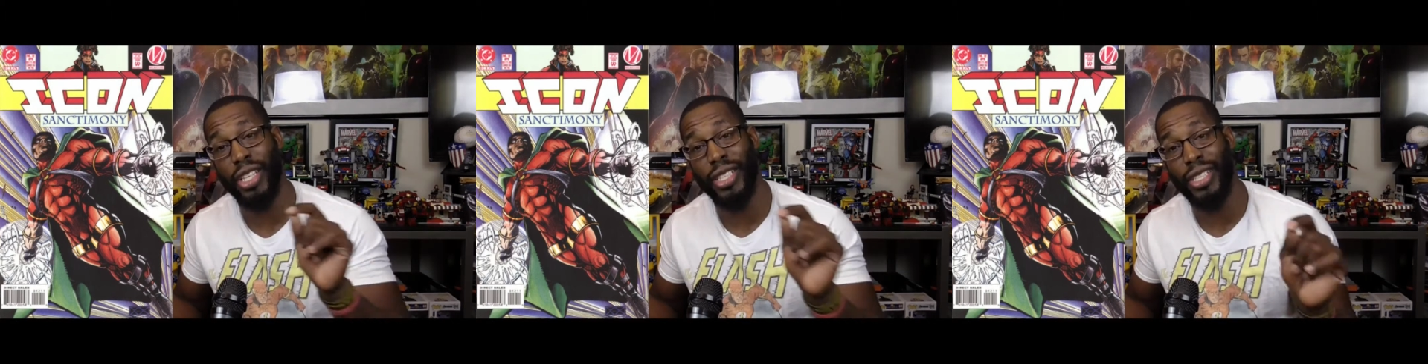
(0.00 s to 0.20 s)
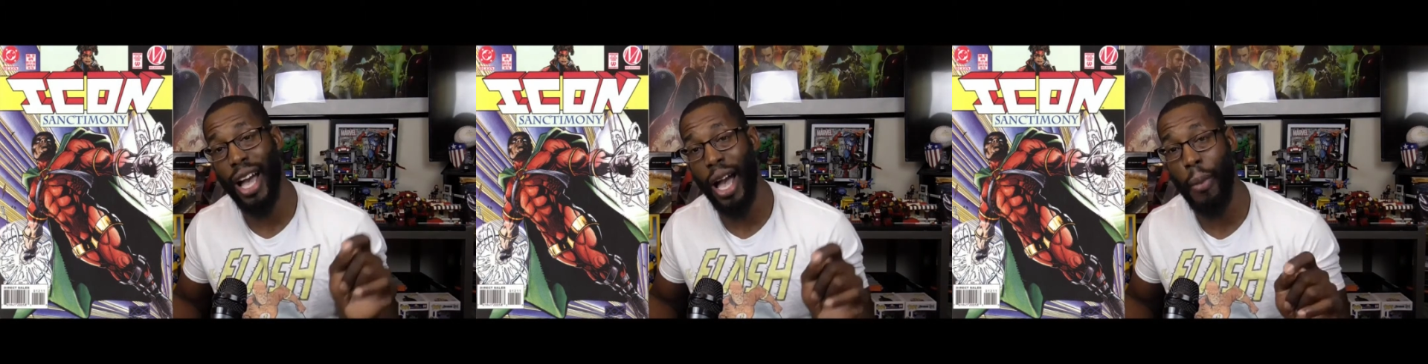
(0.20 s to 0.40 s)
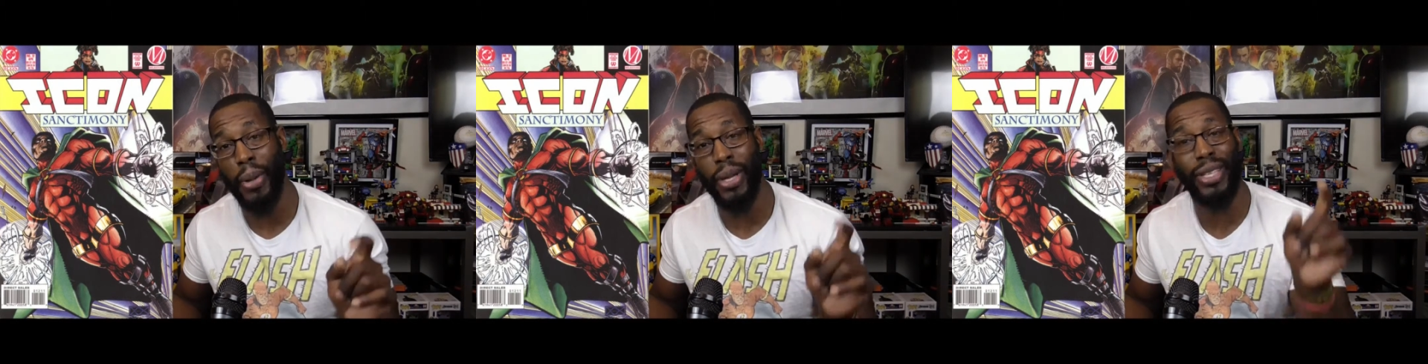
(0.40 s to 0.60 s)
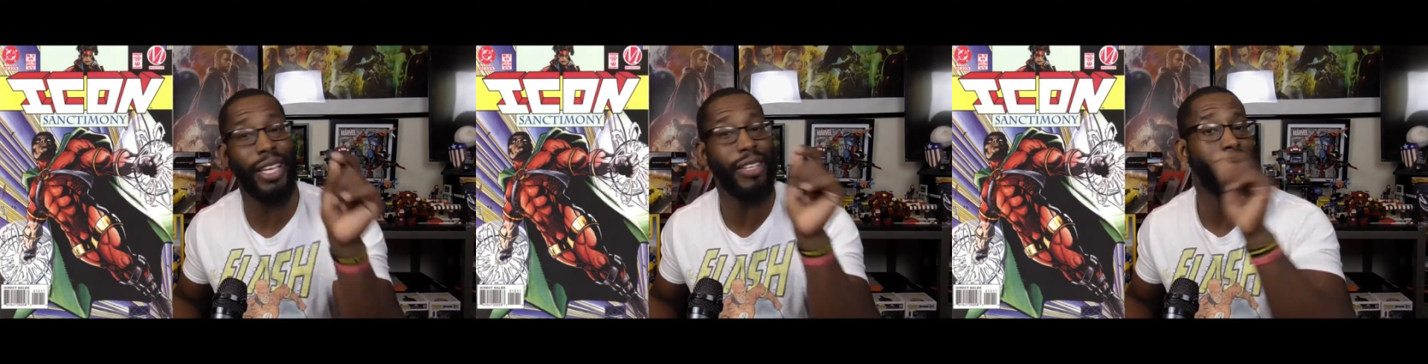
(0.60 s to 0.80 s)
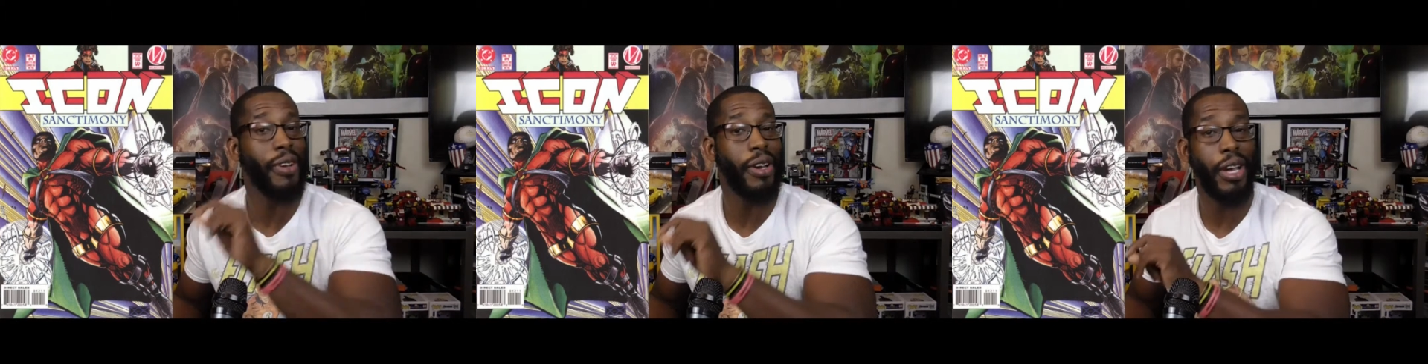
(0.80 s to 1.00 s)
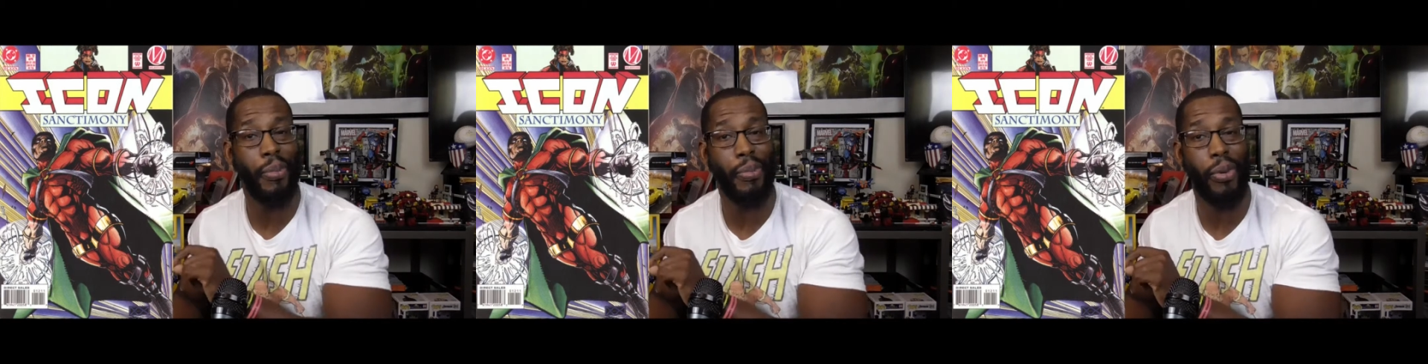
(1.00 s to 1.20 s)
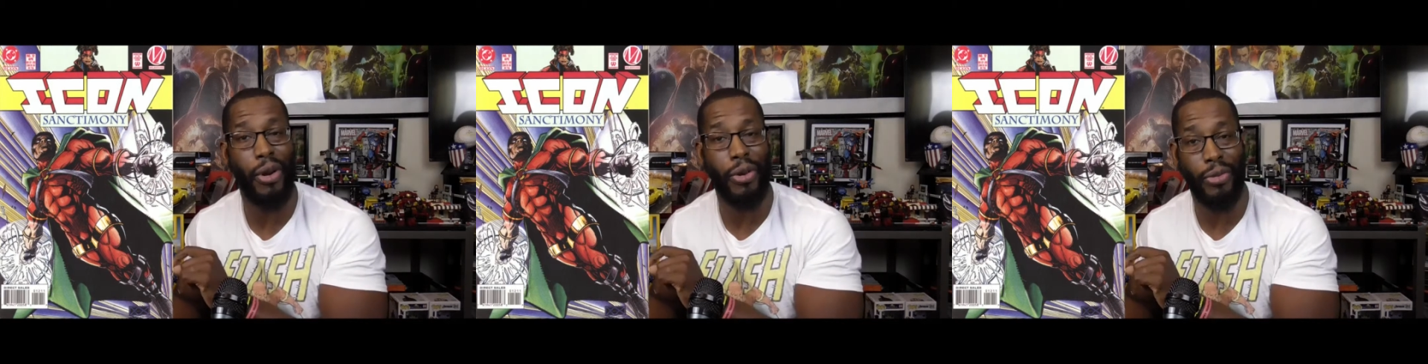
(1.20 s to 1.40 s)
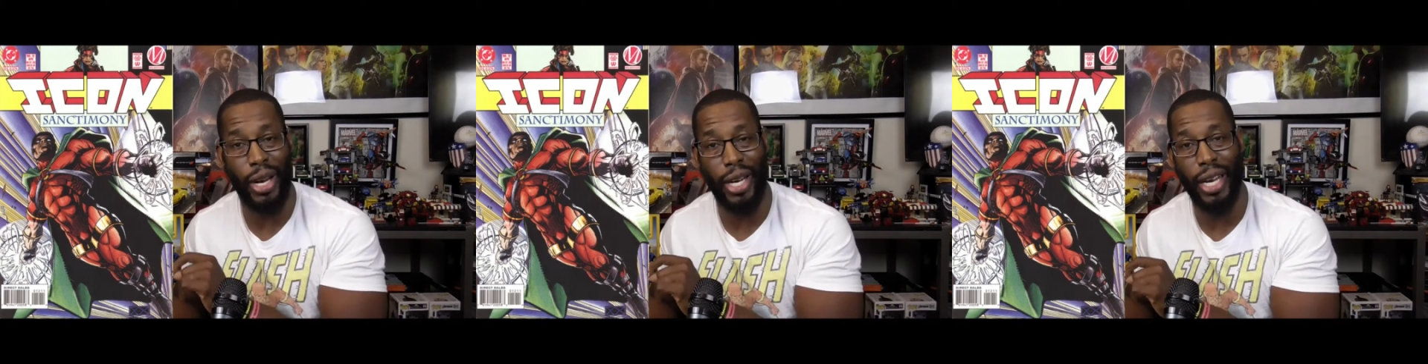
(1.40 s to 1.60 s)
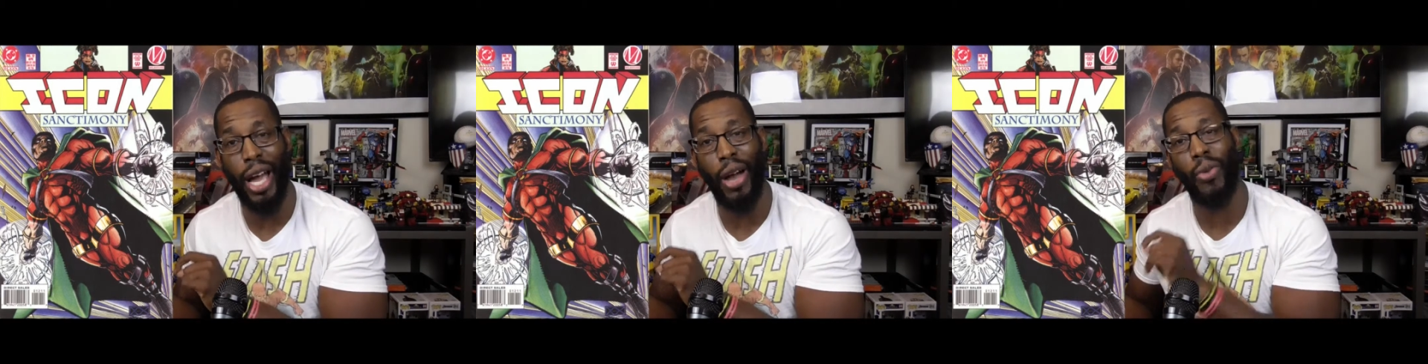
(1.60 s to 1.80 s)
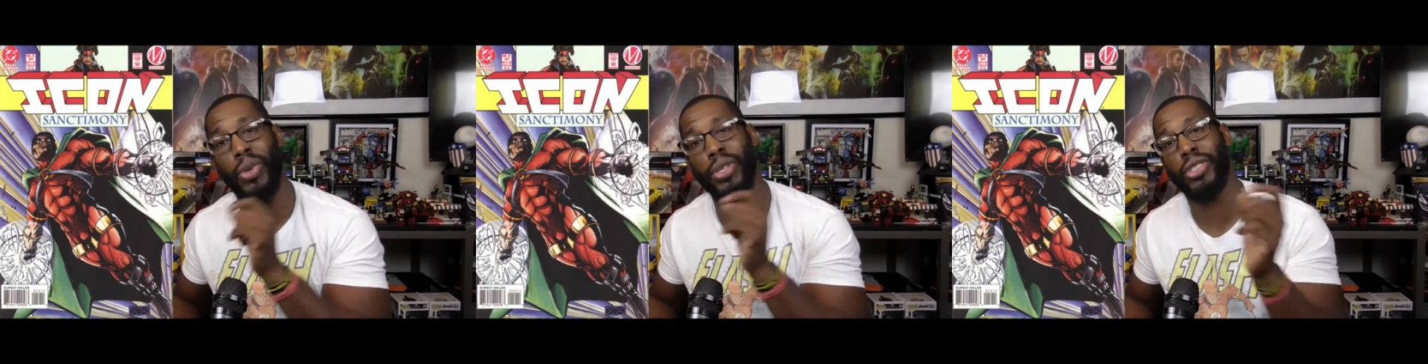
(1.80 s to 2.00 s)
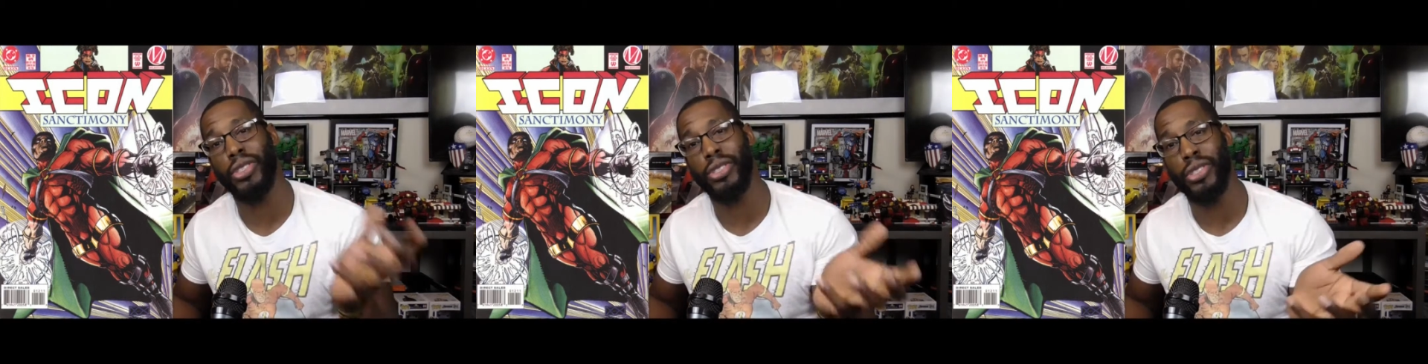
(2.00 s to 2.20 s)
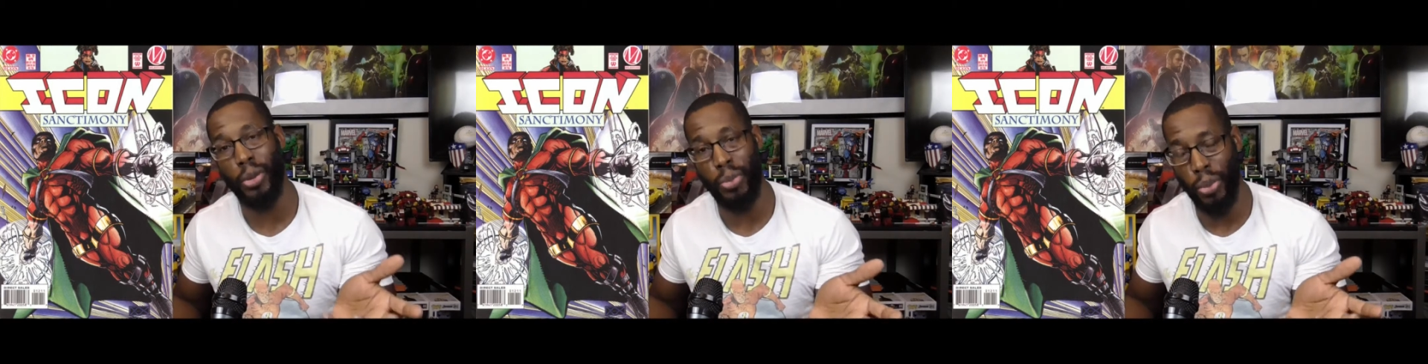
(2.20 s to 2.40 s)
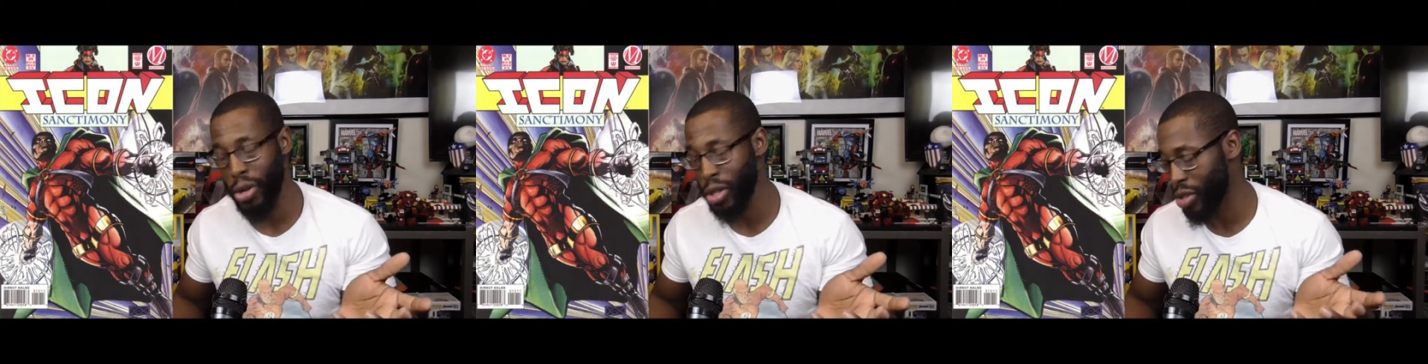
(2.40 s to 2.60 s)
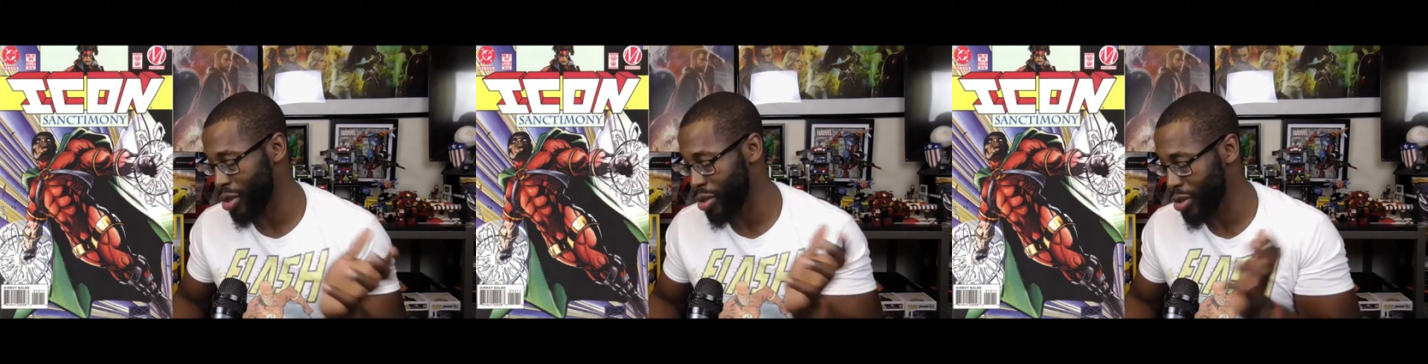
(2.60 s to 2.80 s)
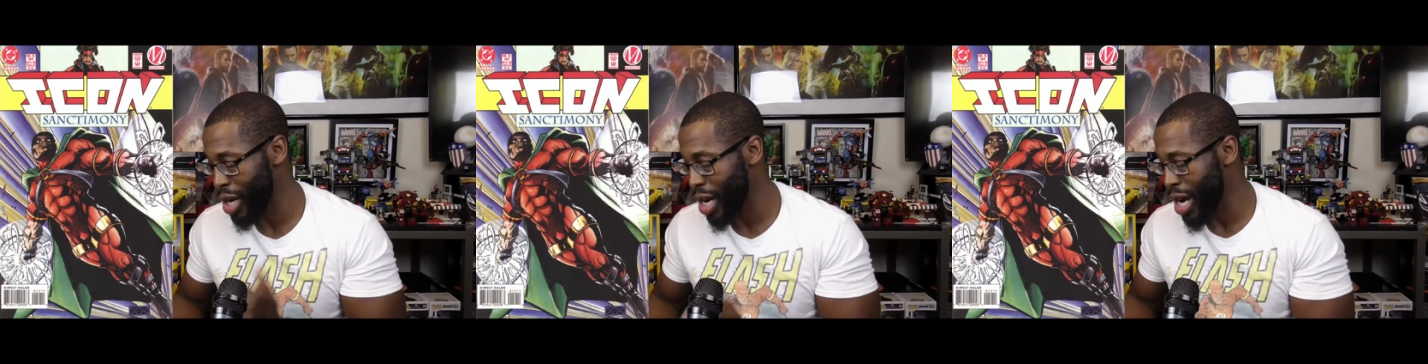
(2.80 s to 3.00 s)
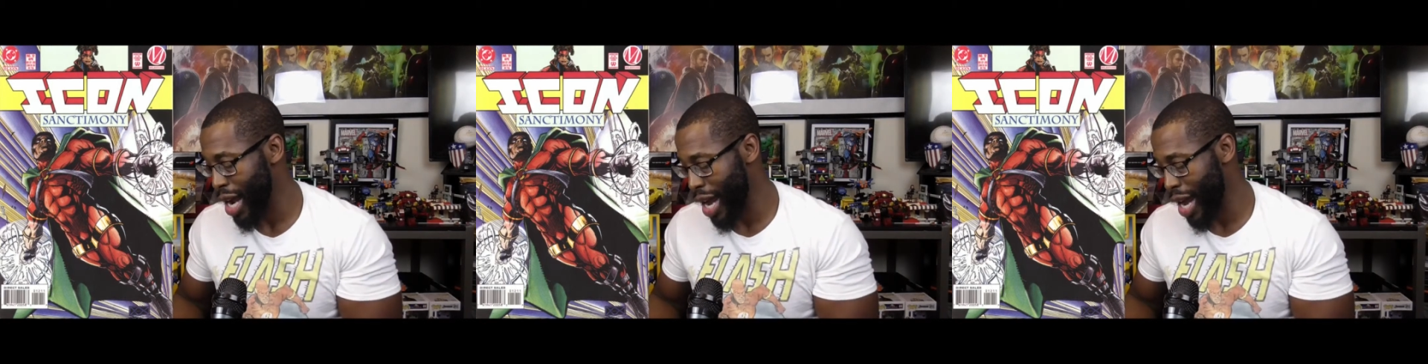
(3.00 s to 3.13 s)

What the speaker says: on a topic that's very important right now, which is abortions.